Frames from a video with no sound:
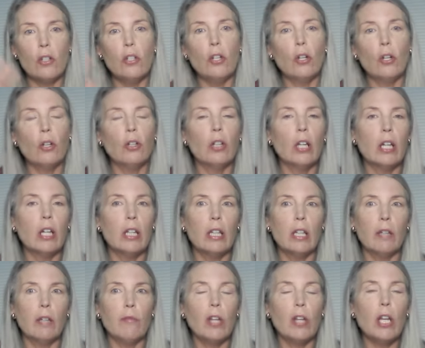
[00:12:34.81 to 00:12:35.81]
and you can look at
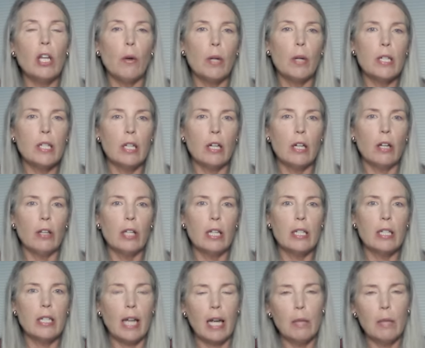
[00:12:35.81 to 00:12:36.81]
the video I did on the
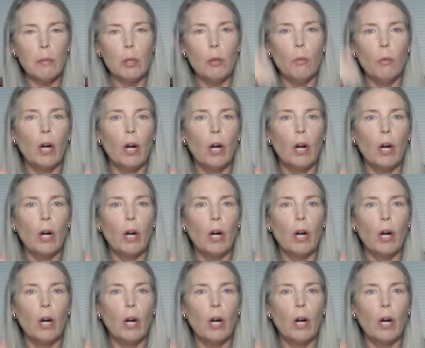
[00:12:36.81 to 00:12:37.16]
indictment